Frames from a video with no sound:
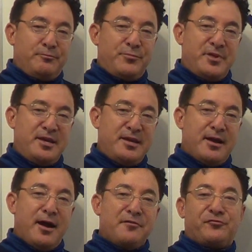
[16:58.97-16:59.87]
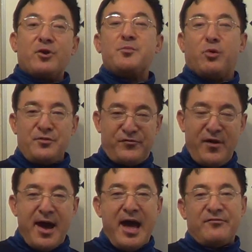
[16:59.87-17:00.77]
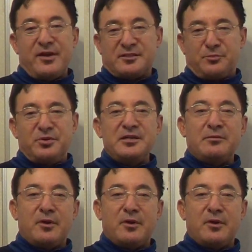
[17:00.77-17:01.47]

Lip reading: the 40.5 has pretty